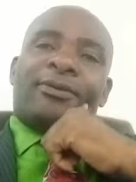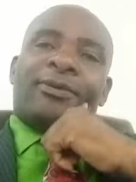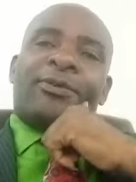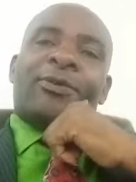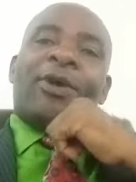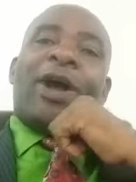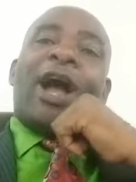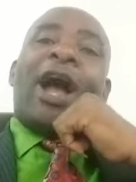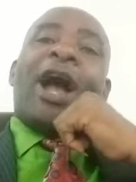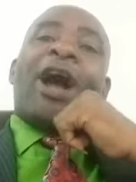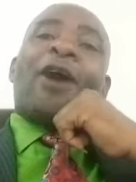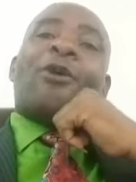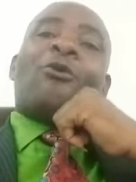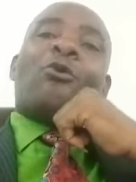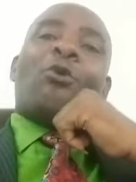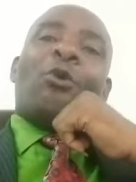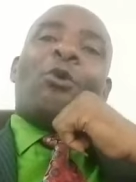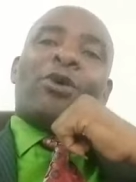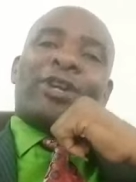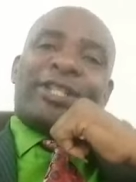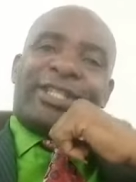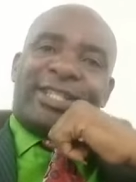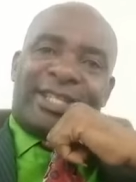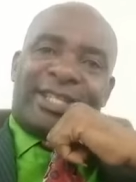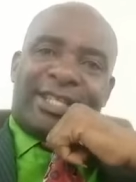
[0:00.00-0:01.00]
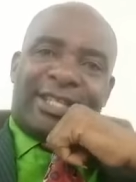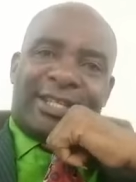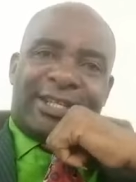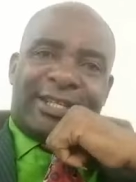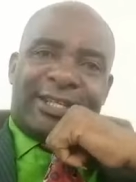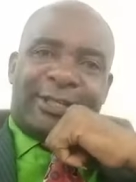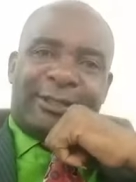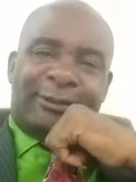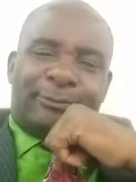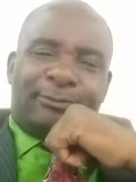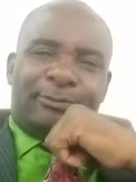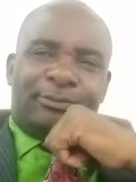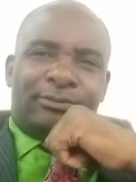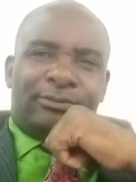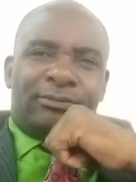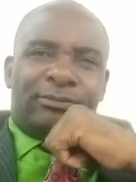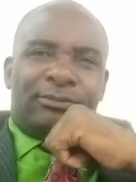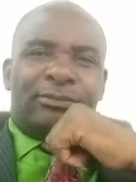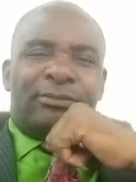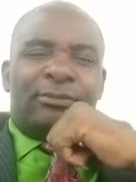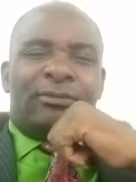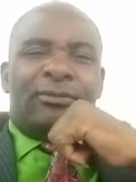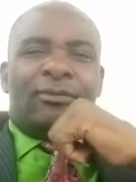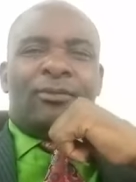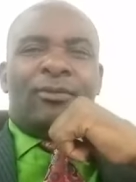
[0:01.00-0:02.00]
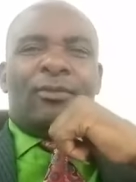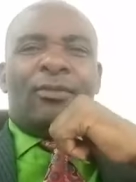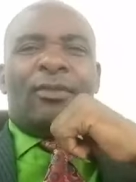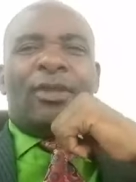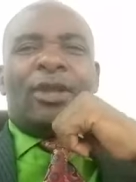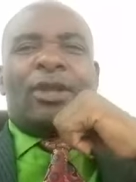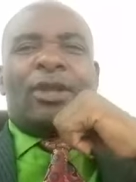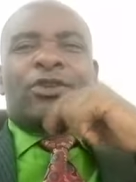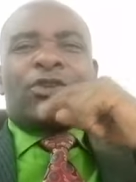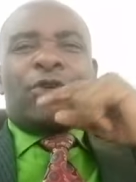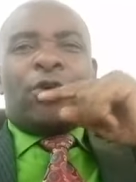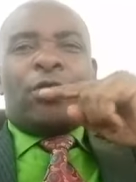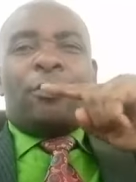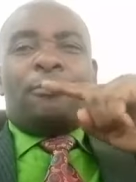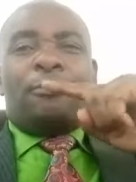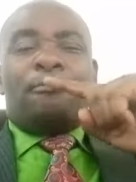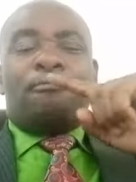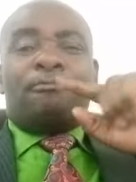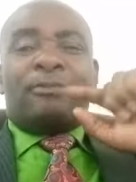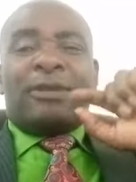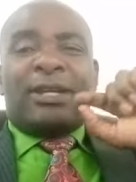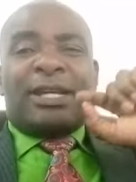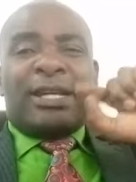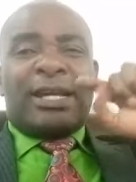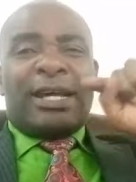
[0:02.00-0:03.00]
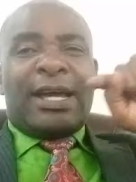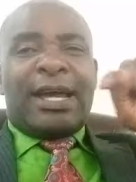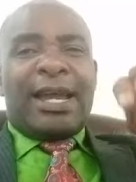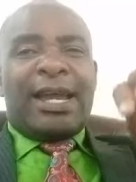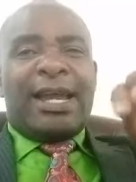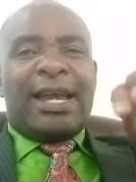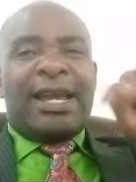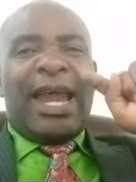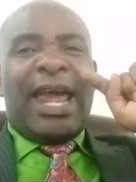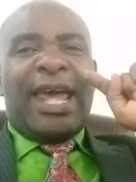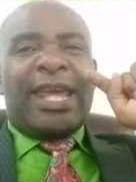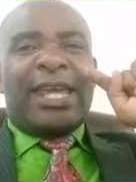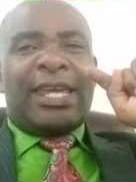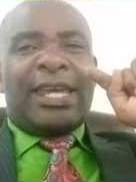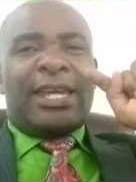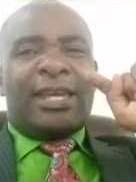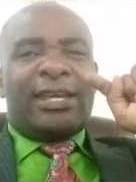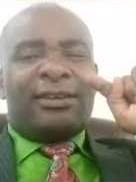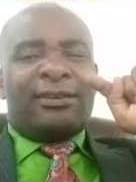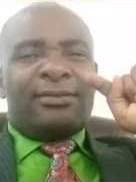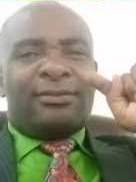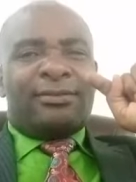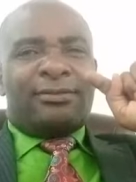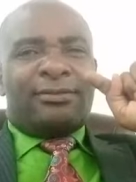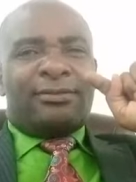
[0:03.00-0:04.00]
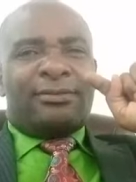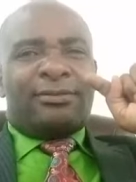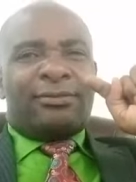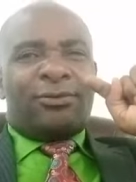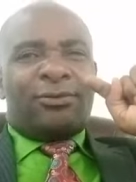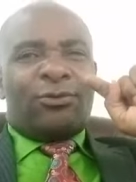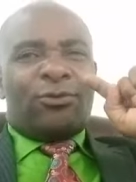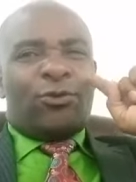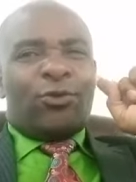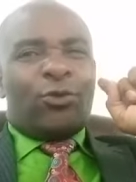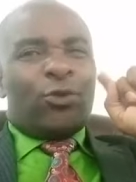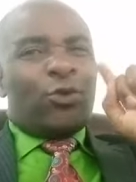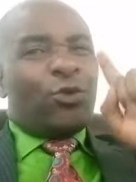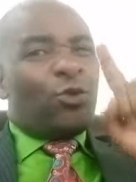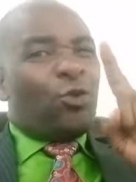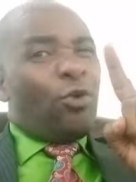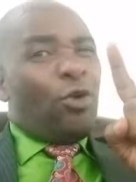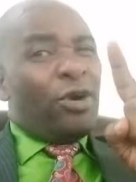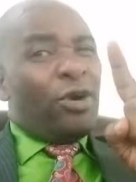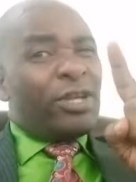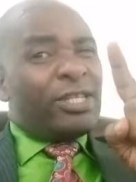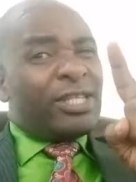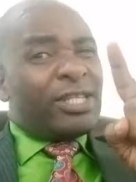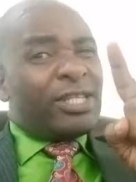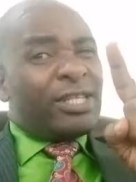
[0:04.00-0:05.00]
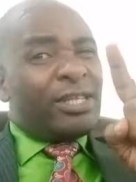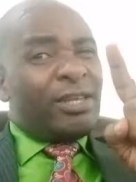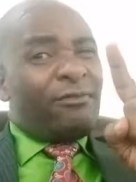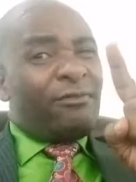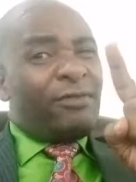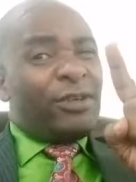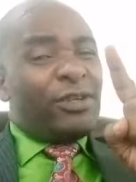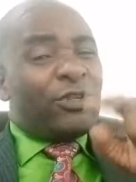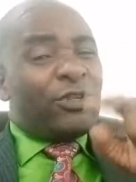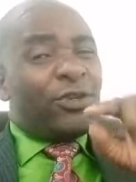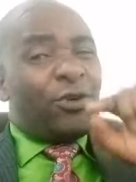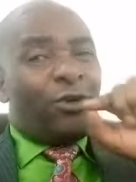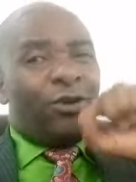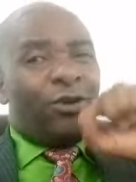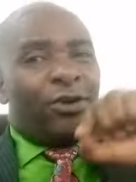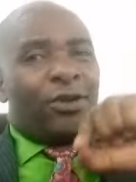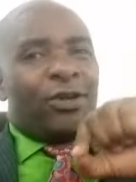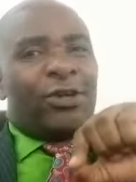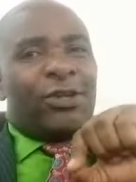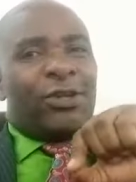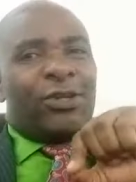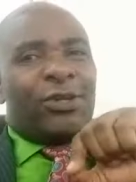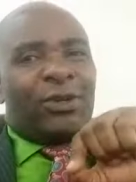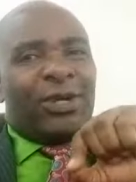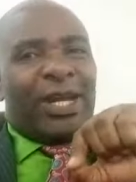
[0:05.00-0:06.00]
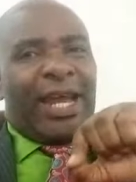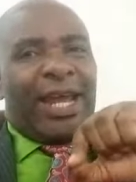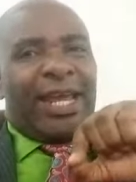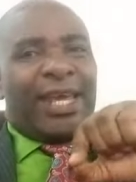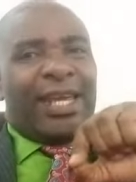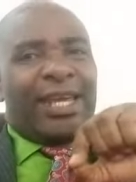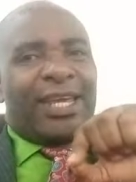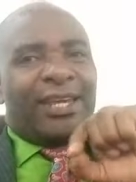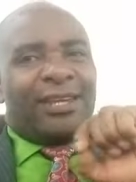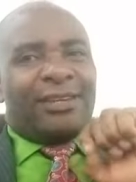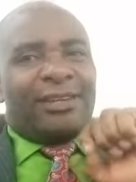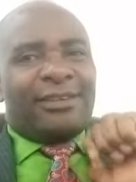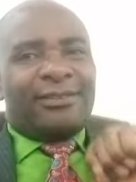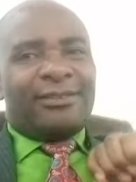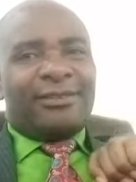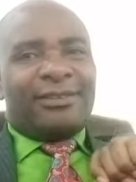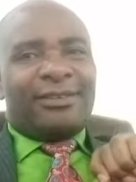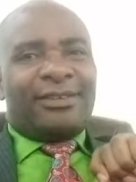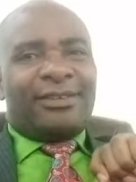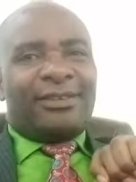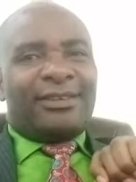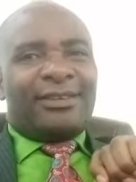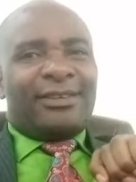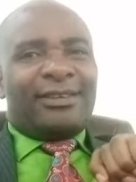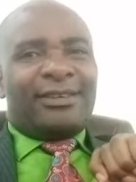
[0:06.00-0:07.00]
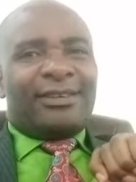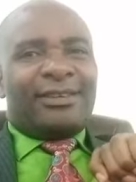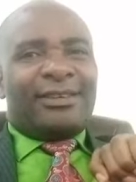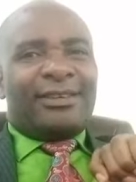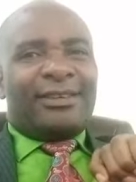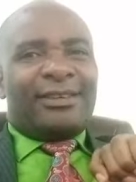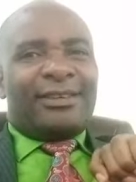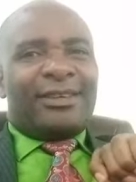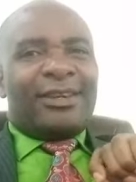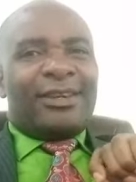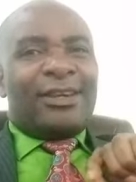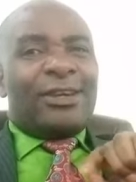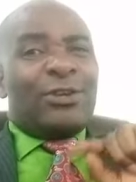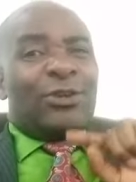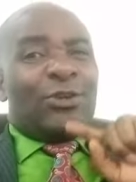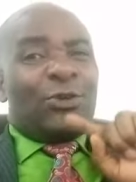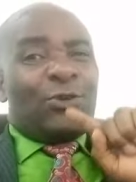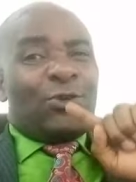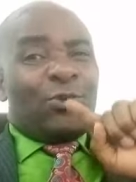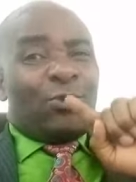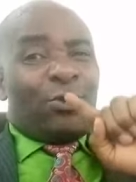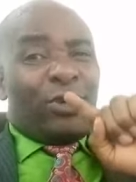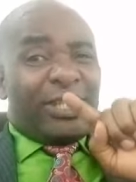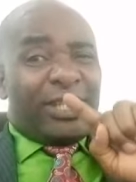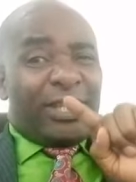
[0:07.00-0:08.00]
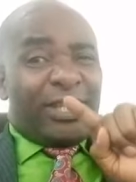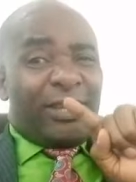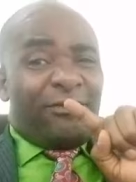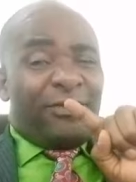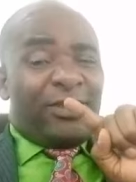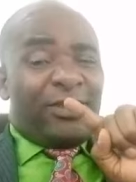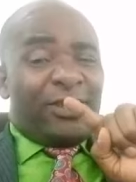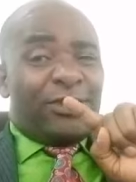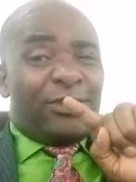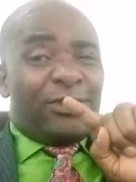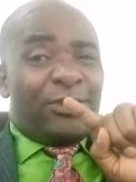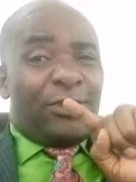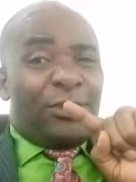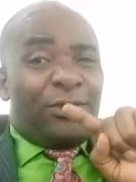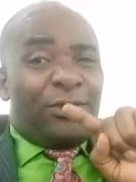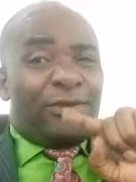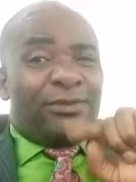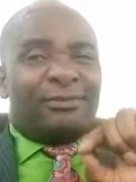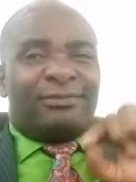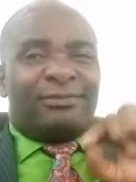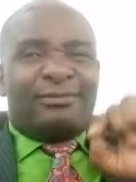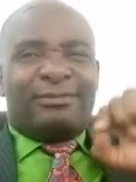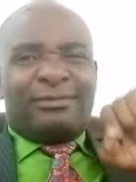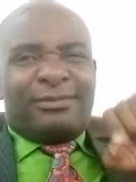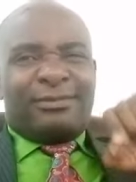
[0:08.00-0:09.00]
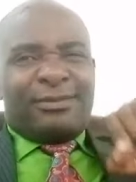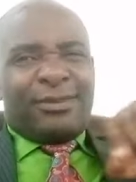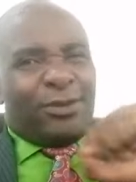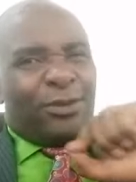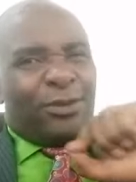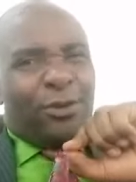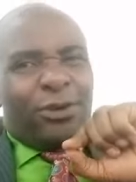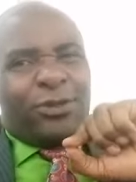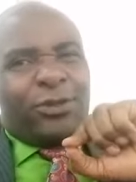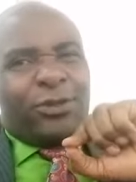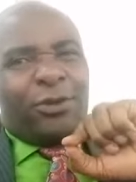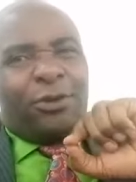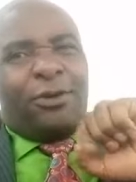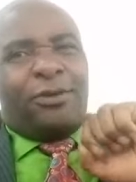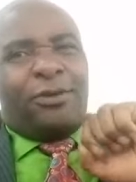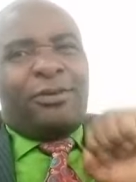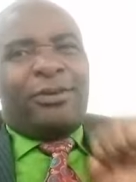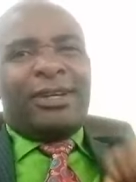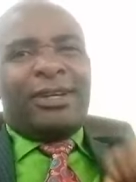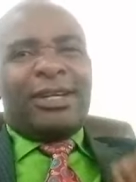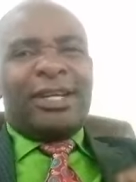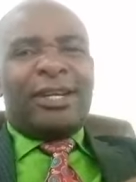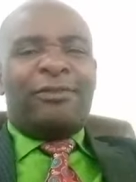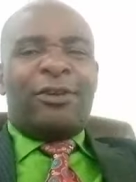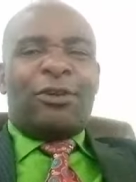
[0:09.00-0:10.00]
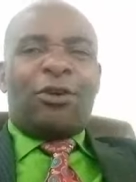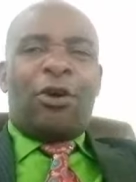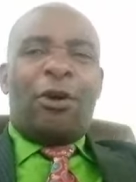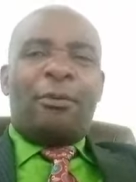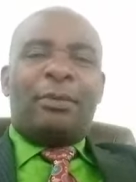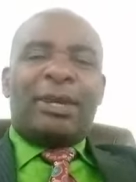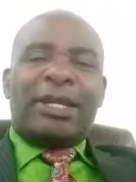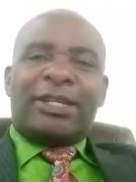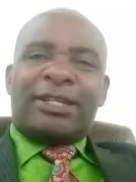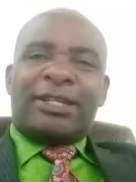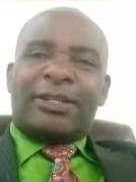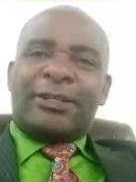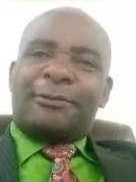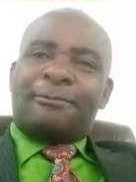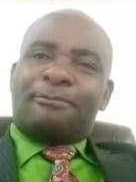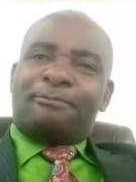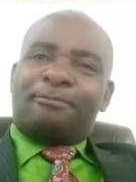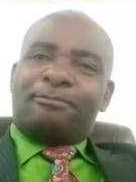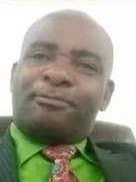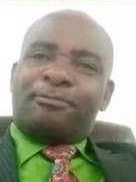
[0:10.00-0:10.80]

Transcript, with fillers: you are watching. So, like. You watch the video you like. You watch the video, you also leave a comment.